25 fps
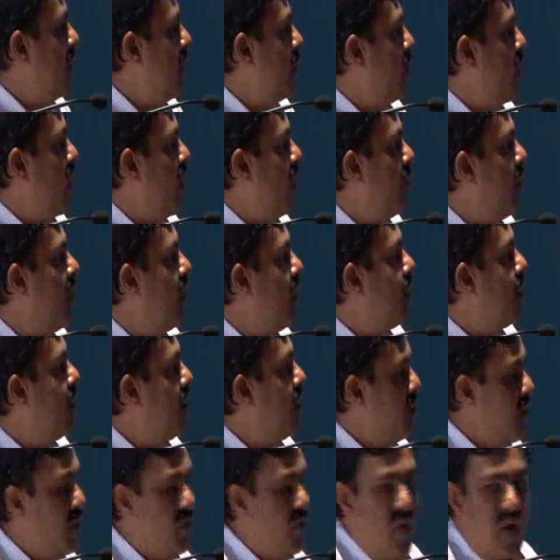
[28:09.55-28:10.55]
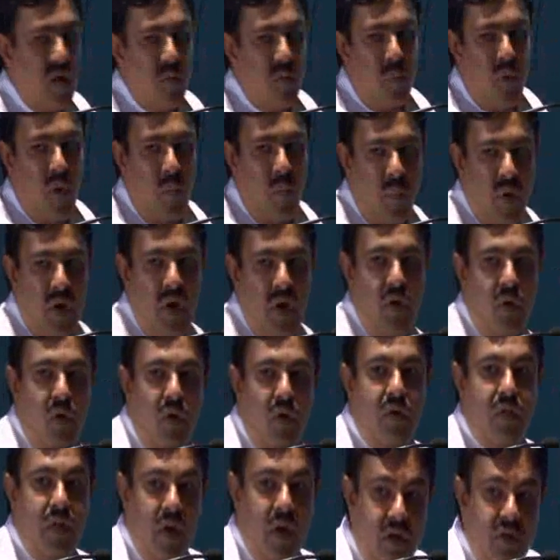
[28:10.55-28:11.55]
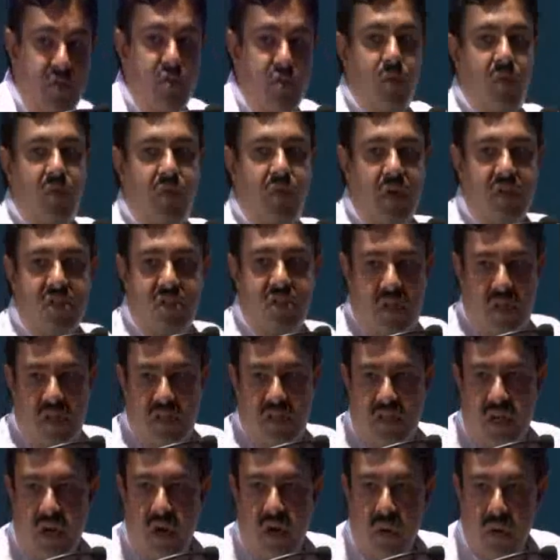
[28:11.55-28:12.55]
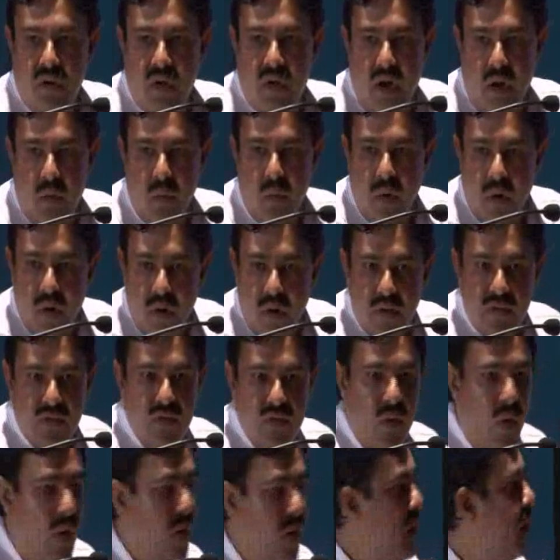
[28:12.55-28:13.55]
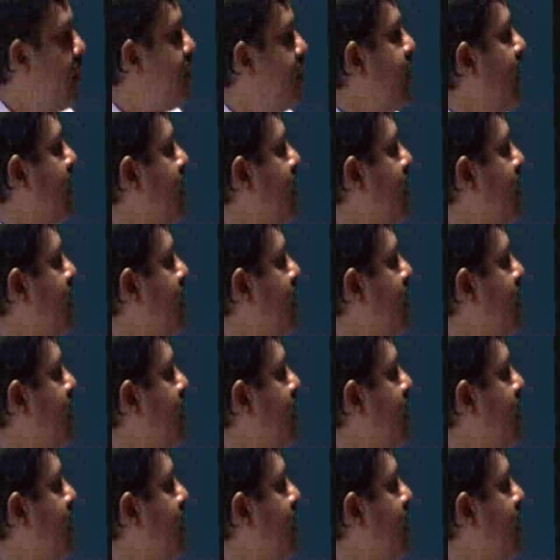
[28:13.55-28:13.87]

deployment, it will work properly or not, that is to be first tested on ground. So all these